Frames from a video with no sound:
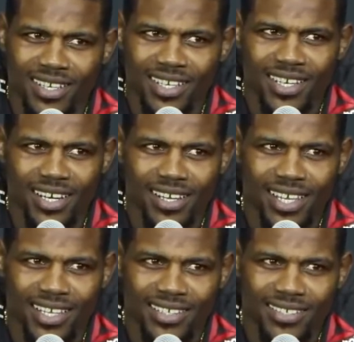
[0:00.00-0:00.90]
he kind of
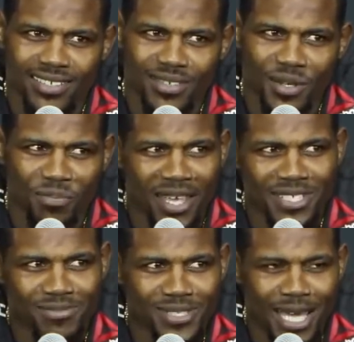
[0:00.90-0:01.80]
like
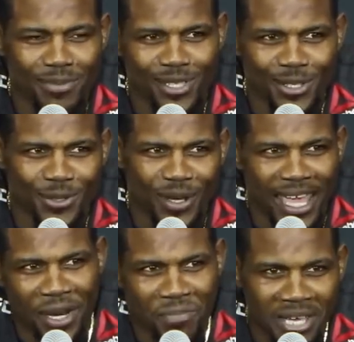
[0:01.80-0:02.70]
makes some type of little
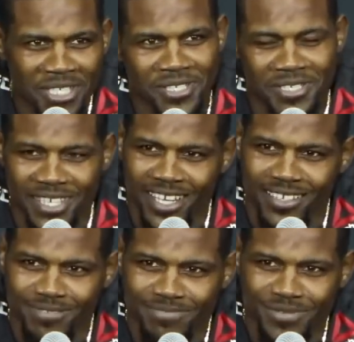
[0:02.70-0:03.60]
animation
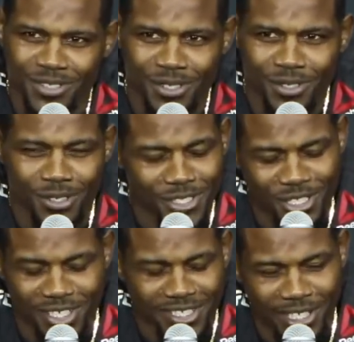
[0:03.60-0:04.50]
sound. You know the
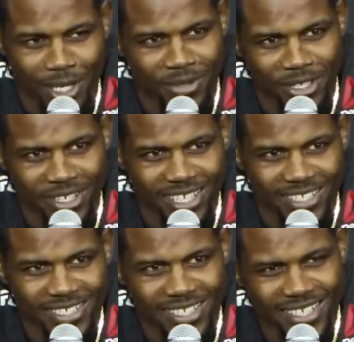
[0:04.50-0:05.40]
shit that Stylebender
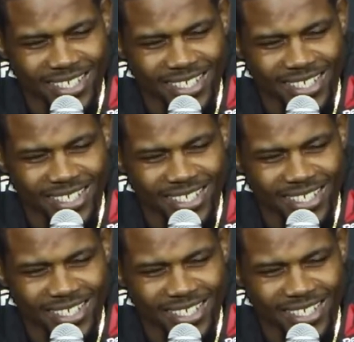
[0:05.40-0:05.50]
does.